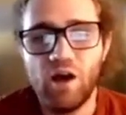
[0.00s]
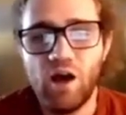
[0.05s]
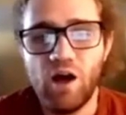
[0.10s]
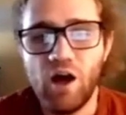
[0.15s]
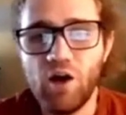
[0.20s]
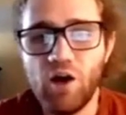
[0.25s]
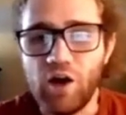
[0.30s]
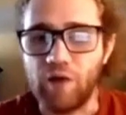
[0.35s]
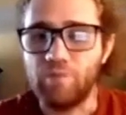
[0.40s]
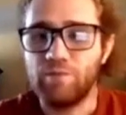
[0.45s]

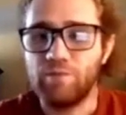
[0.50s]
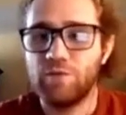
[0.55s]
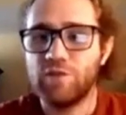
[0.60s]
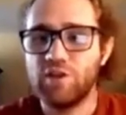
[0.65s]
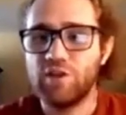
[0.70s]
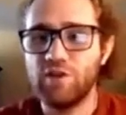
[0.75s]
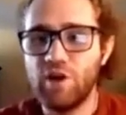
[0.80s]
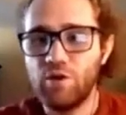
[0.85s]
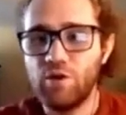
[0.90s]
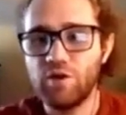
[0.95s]
Okay,
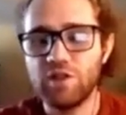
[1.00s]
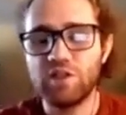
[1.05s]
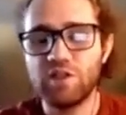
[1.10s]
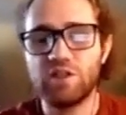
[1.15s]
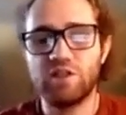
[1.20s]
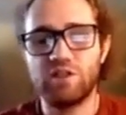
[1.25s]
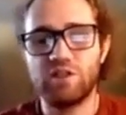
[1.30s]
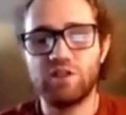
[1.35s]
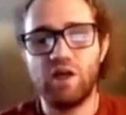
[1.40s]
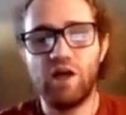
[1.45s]
so that
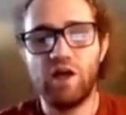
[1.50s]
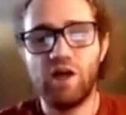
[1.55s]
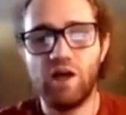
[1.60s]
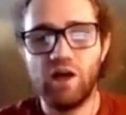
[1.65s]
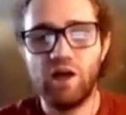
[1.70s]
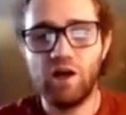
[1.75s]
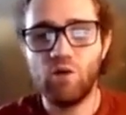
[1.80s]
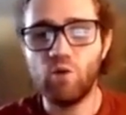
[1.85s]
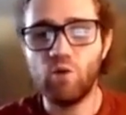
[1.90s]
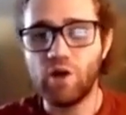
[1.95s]
was
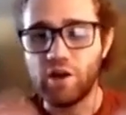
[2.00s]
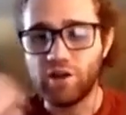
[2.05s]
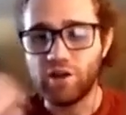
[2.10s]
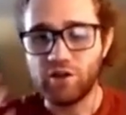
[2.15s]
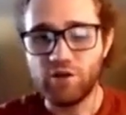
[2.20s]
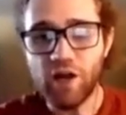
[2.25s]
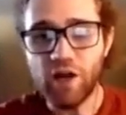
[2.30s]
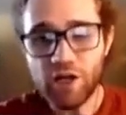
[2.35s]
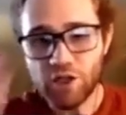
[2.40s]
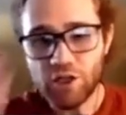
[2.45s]
uh, one of the
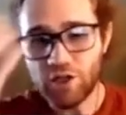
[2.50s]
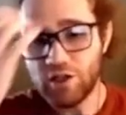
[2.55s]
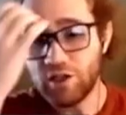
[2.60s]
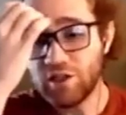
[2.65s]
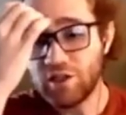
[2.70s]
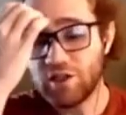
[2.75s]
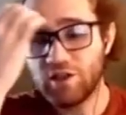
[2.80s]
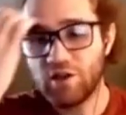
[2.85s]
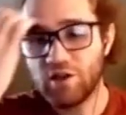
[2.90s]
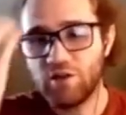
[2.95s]

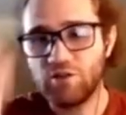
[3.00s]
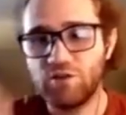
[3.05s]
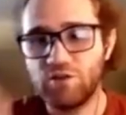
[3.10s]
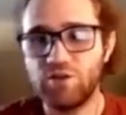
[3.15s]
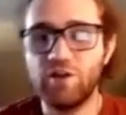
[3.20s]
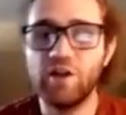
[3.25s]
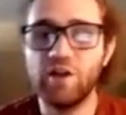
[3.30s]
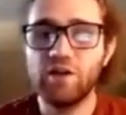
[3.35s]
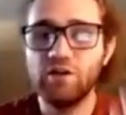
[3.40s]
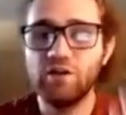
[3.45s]
directions
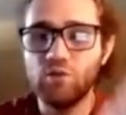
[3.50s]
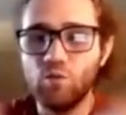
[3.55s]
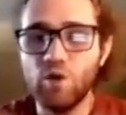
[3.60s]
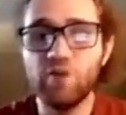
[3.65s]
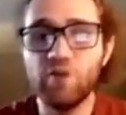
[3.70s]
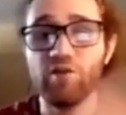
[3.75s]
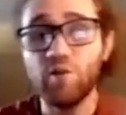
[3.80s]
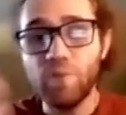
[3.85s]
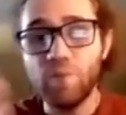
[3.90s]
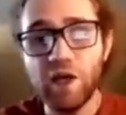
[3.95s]
sort of like one
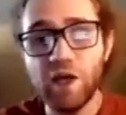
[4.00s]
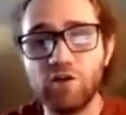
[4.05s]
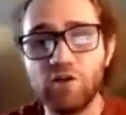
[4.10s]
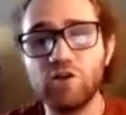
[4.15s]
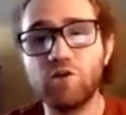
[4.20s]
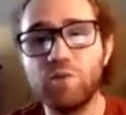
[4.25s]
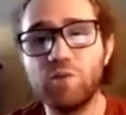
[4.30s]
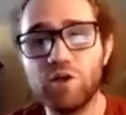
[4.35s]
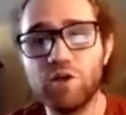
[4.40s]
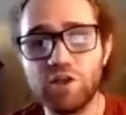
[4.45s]
of our main
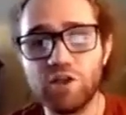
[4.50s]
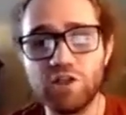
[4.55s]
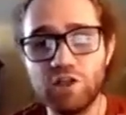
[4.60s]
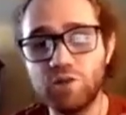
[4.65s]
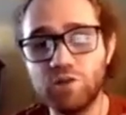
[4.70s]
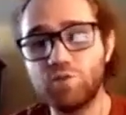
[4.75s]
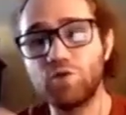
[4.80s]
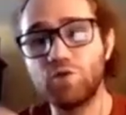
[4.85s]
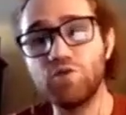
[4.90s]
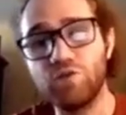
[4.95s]
contributions
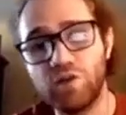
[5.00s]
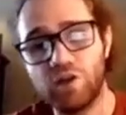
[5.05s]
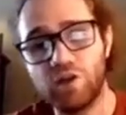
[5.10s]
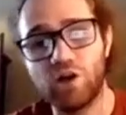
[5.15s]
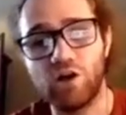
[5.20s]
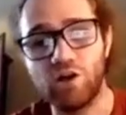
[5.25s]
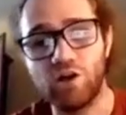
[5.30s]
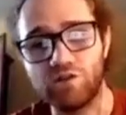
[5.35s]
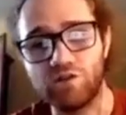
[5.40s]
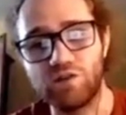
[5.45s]
is proving the
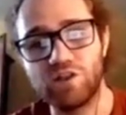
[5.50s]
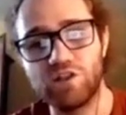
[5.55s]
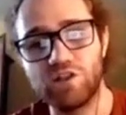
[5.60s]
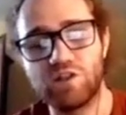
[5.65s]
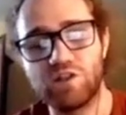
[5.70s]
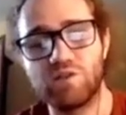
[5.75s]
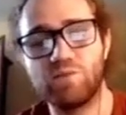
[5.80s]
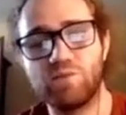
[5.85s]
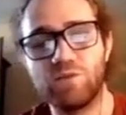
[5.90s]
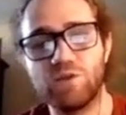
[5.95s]
converse.